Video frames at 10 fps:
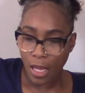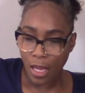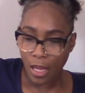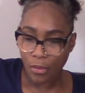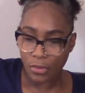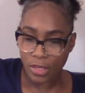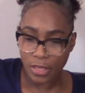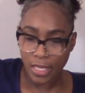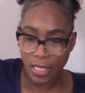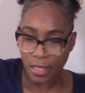I was
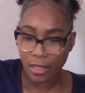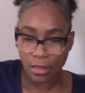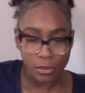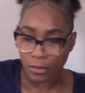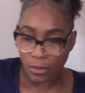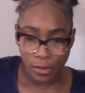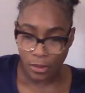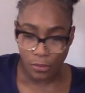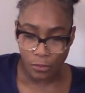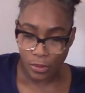thinking
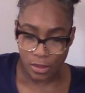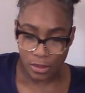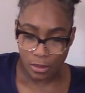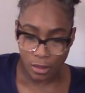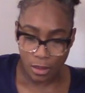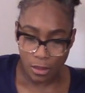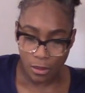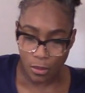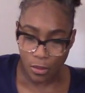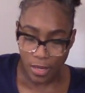it was gonna
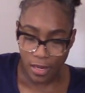go,